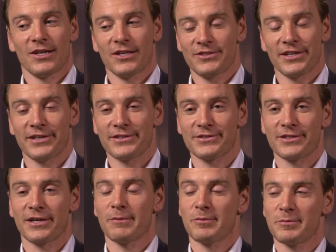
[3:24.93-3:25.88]
I take it as a
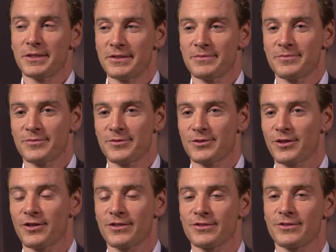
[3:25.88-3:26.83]
compliment.
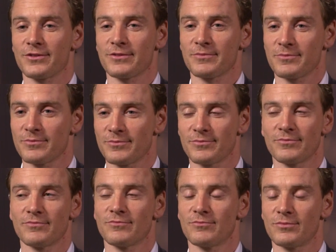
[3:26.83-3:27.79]
Sharks are
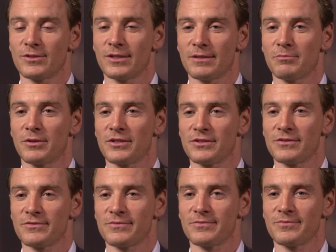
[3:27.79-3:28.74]
pretty impressive.